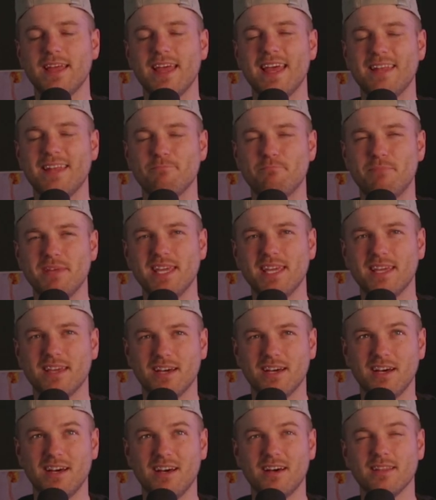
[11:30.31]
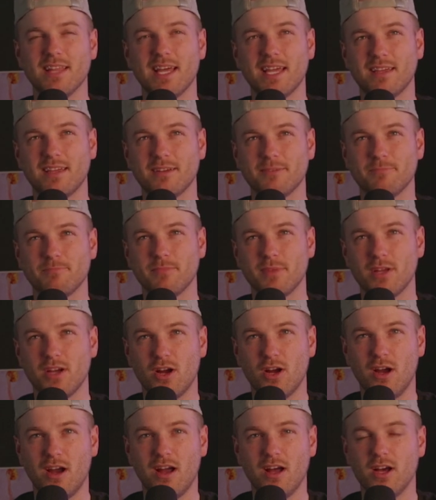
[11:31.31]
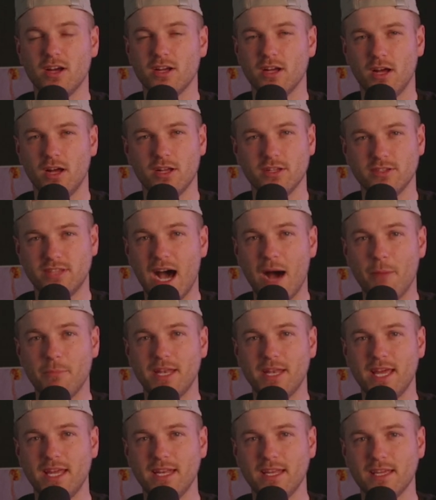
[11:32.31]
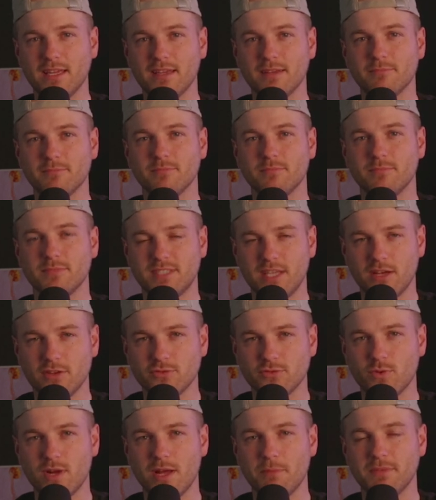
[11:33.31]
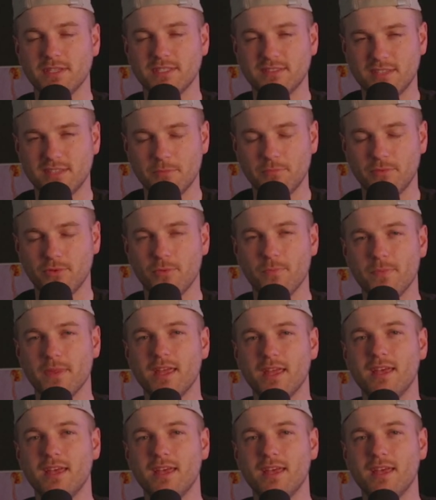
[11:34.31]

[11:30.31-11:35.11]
and being a dominating sales rep is simple.